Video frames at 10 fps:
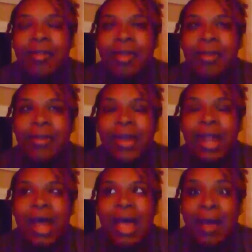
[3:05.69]

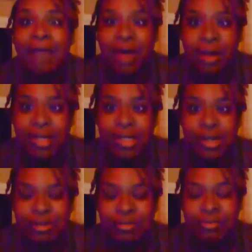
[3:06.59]
I followed the
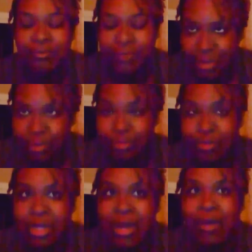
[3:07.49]
social
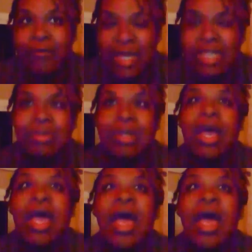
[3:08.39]
media on Facebook,